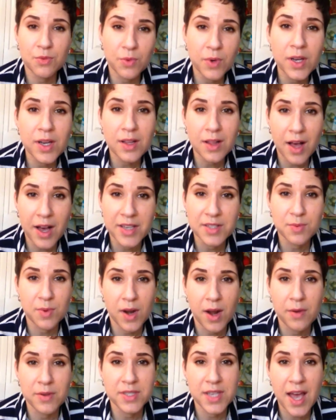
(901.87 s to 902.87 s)
realize what
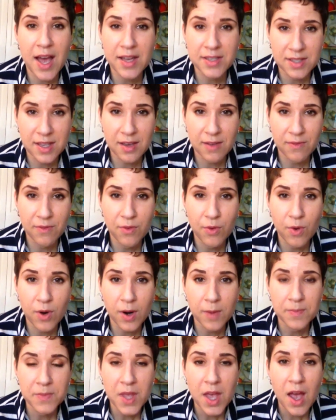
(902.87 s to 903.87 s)
I was asking
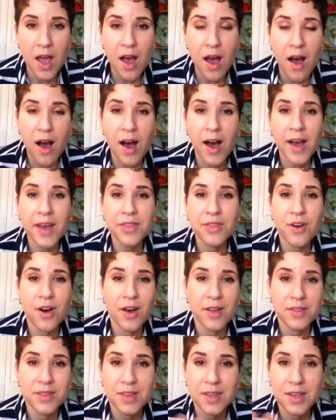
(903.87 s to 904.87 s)
for. I
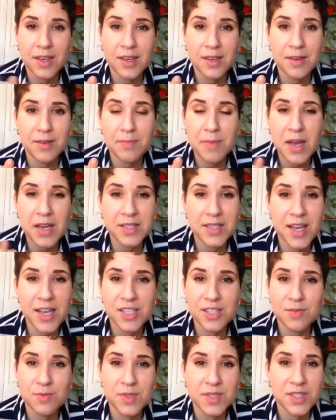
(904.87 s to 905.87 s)
thought the
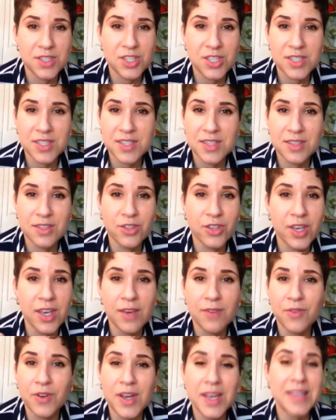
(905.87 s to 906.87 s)
meditation was just
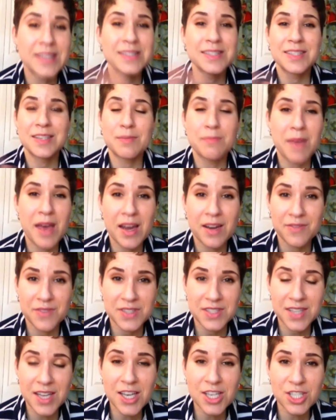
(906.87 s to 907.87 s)
looking for instant
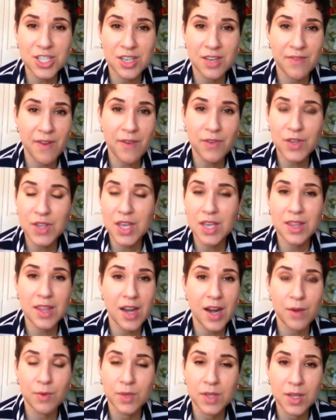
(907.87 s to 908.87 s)
manifestation of everything that
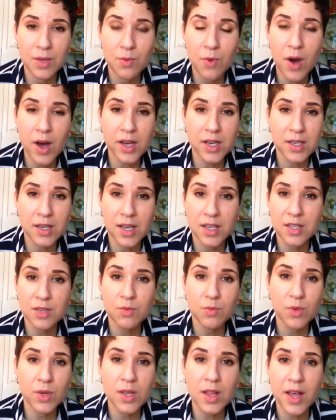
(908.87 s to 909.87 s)
I really wanted, and I
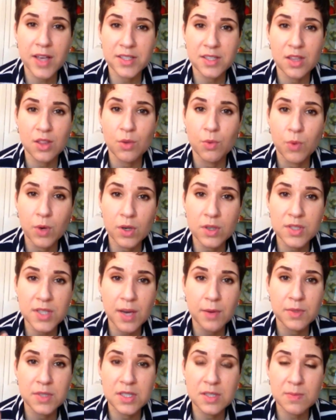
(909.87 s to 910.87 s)
didn't realize that the words
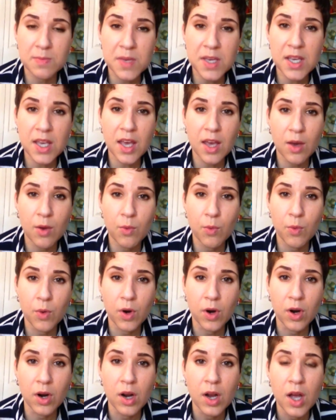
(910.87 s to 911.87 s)
I was speaking
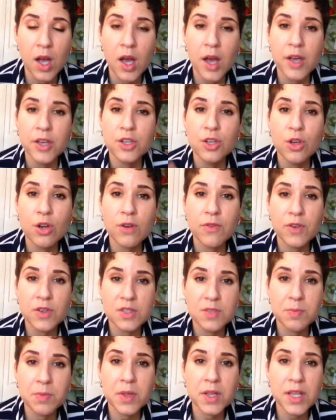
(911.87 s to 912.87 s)
were,
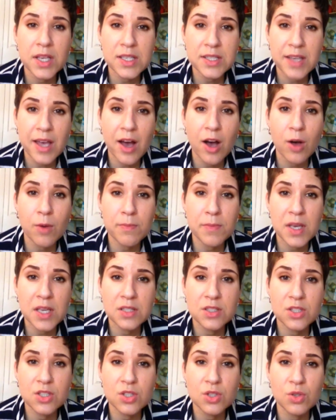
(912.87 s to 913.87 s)
universe, please help me
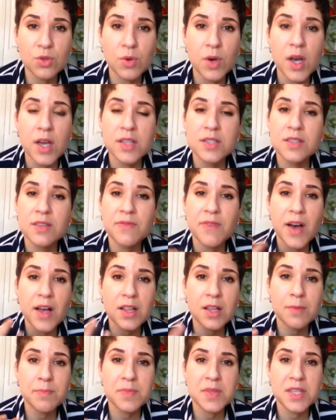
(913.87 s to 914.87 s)
to
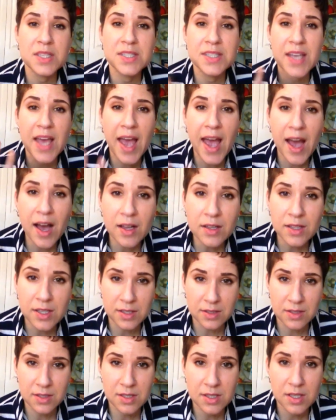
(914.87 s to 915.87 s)
develop the
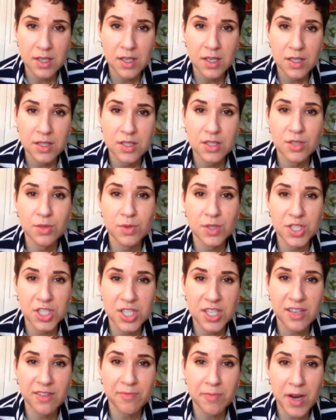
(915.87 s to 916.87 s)
talent to
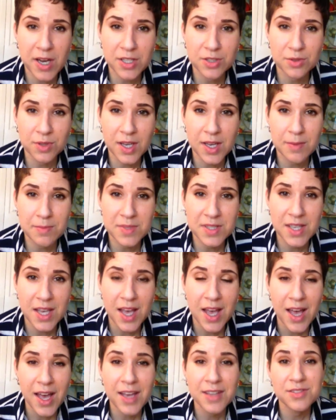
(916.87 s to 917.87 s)
achieve my dreams.
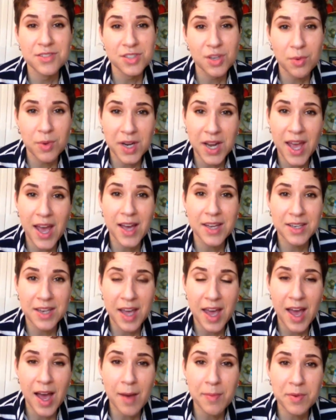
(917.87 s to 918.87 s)
And so what had to
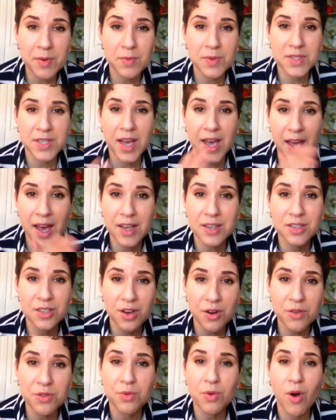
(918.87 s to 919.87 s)
happen was I had to
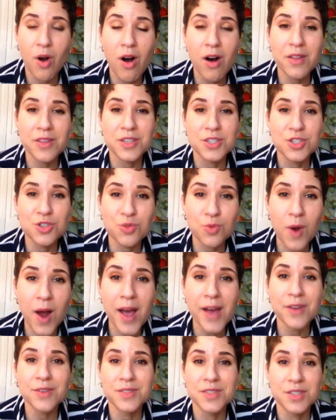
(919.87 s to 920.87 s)
go through all the
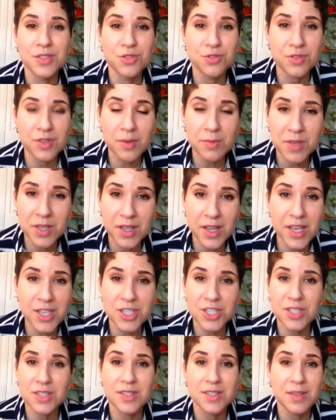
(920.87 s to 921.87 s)
trials and
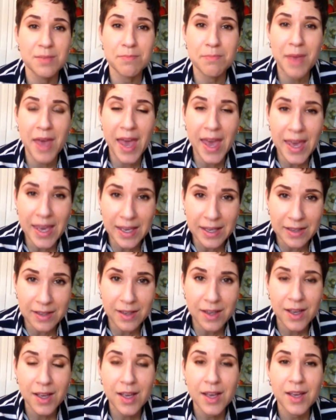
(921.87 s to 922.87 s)
tribulations and pain
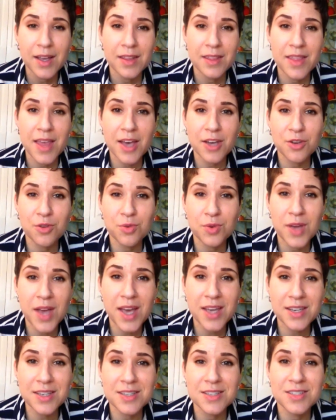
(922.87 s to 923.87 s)
that
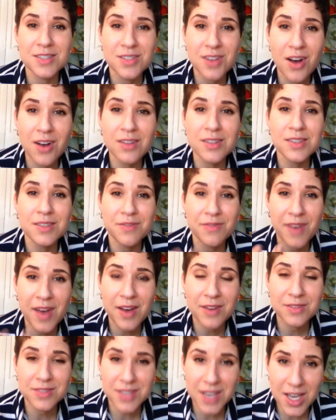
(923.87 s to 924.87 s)
created a solid
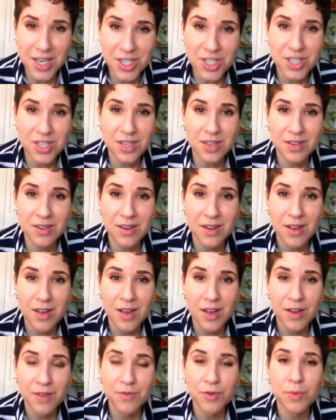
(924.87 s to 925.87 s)
foundation
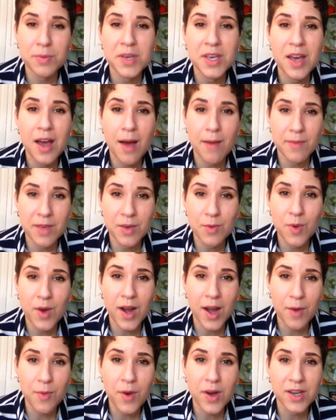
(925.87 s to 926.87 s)
for becoming
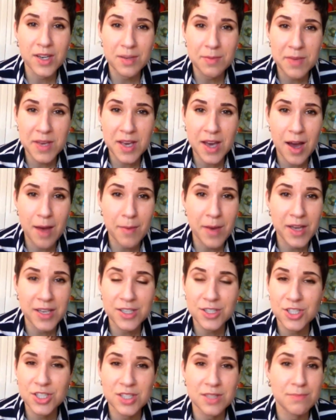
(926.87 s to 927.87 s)
what I wanted to become. I
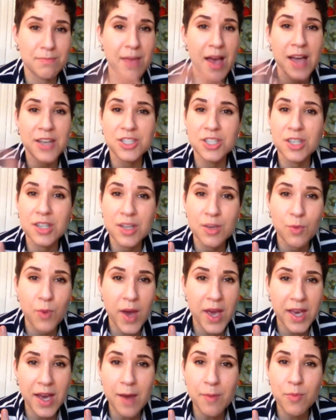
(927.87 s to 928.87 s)
didn't just magically
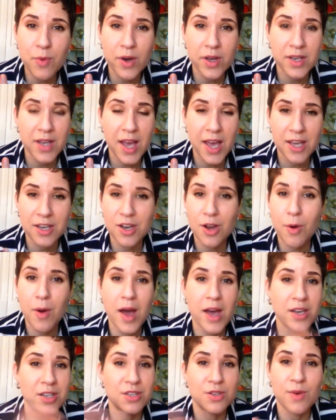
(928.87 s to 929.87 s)
wake up one day and know
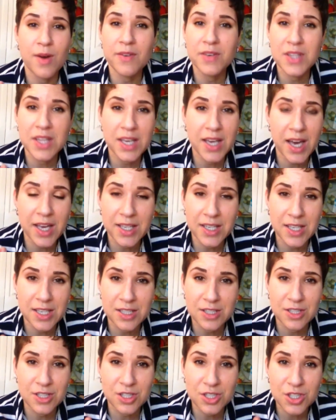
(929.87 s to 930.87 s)
how to do everything I
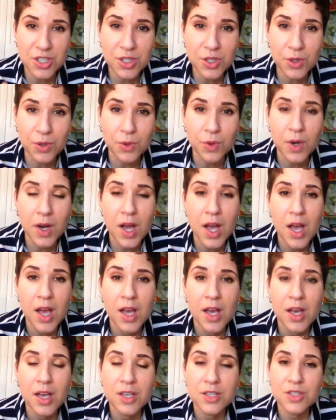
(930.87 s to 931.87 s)
needed to do.
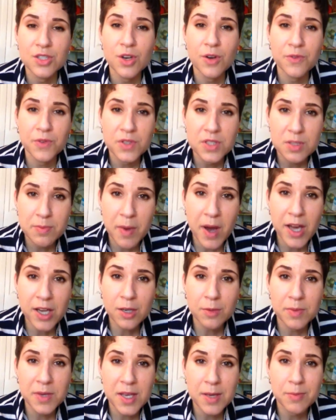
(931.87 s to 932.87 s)
So for spider
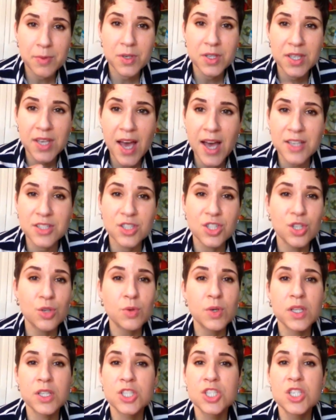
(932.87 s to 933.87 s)
people, yes, you
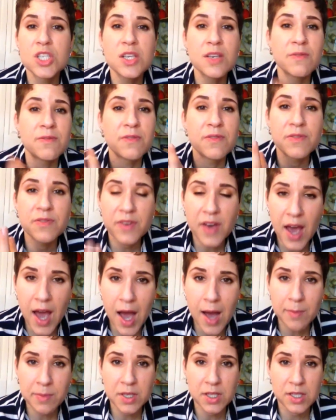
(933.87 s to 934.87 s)
will achieve
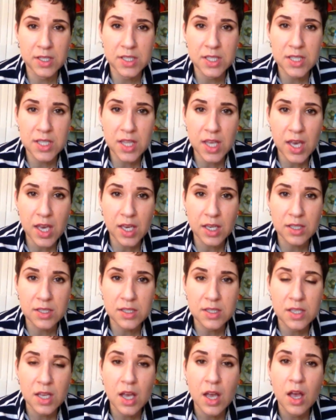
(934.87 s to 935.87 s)
fabulous things,